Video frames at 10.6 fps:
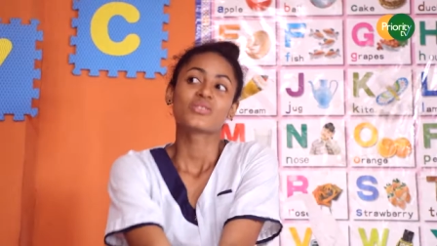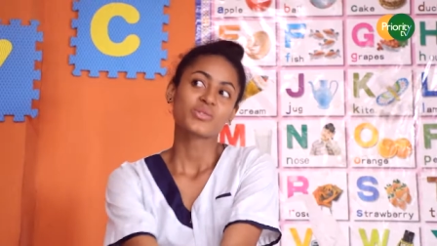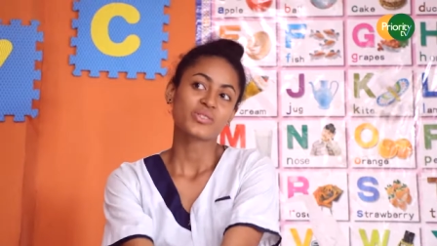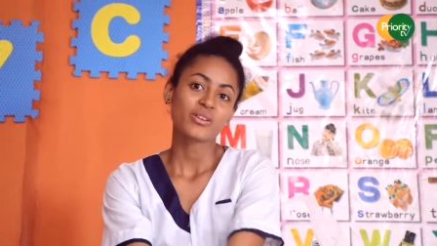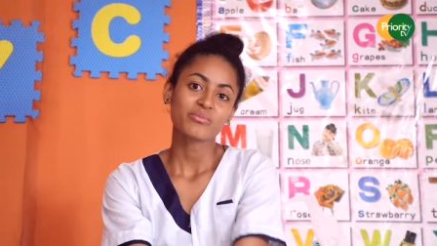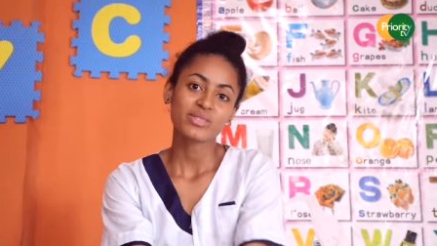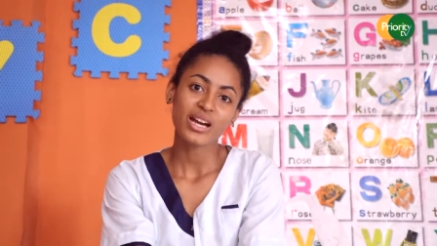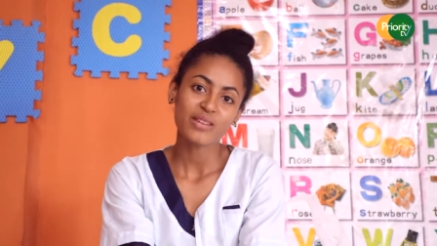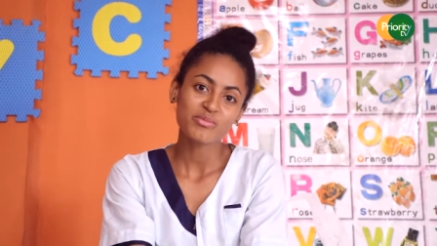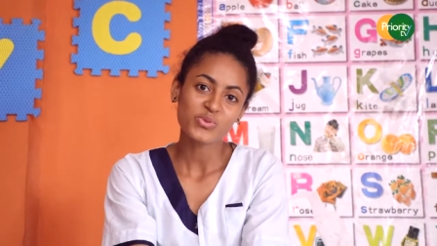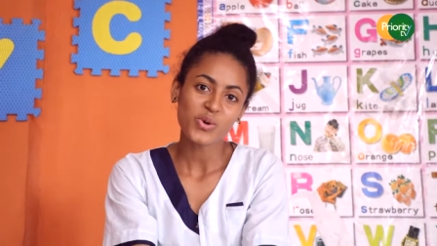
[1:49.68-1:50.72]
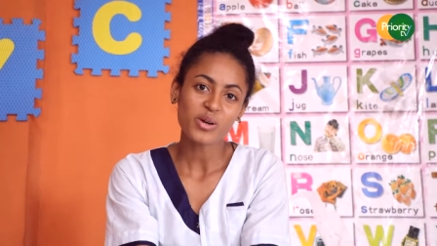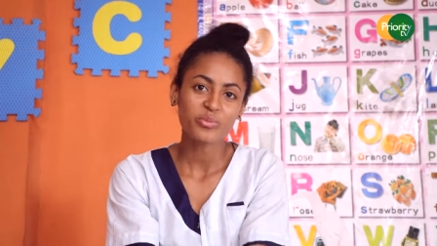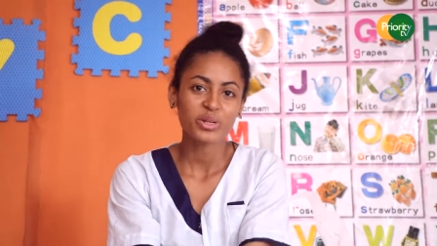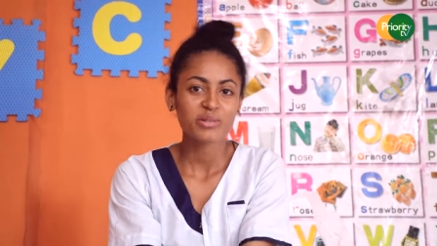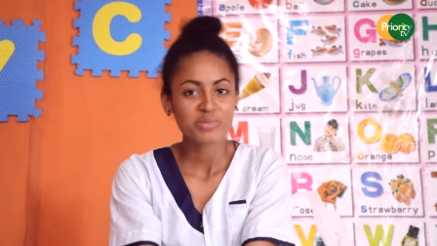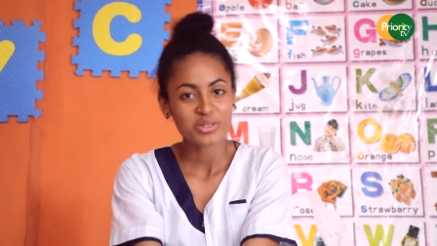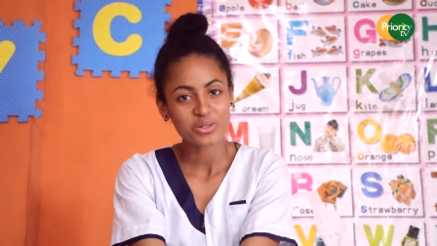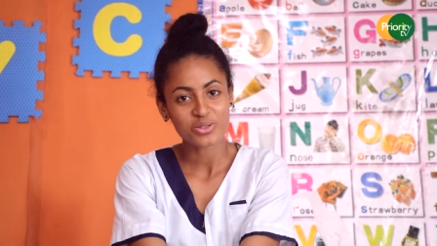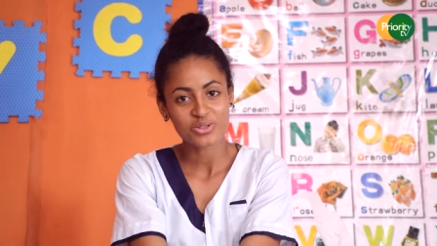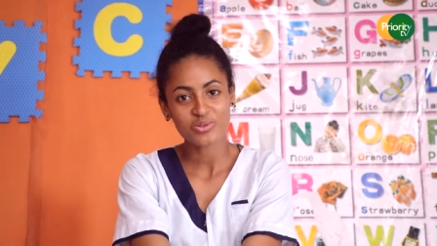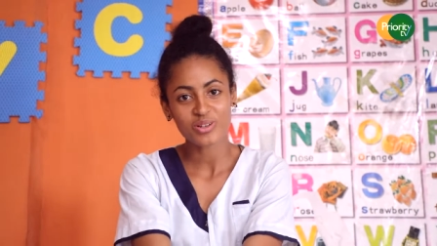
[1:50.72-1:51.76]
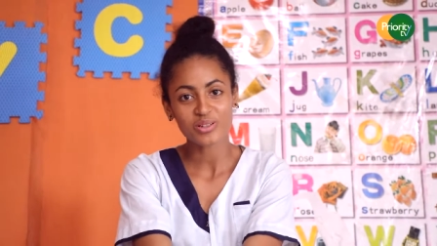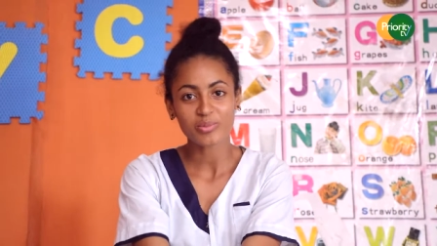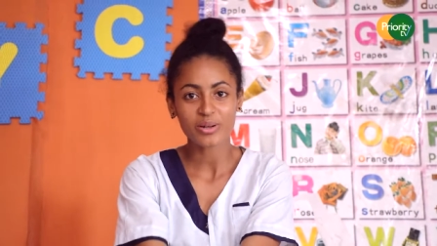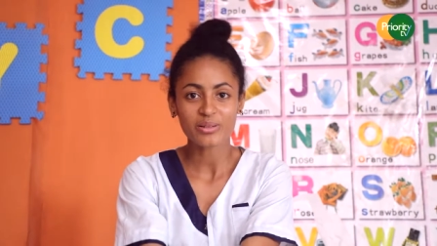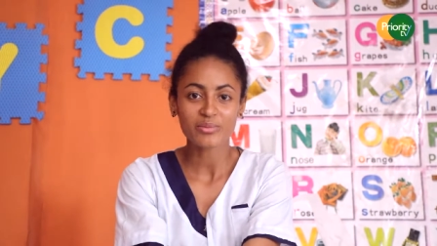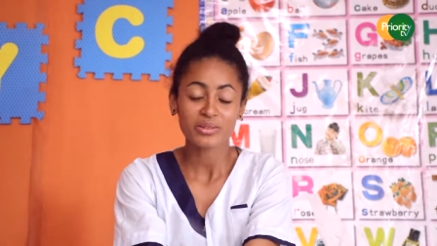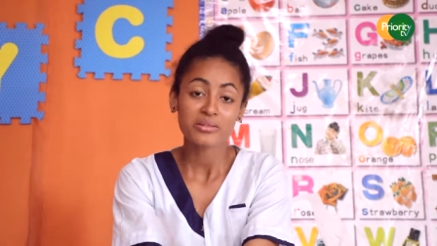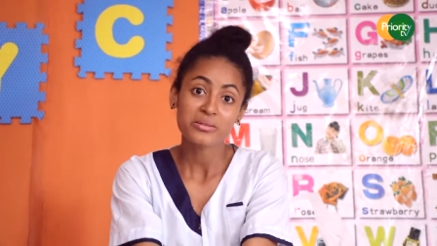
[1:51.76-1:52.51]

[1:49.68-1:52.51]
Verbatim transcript: So sometimes work brings me to the children department.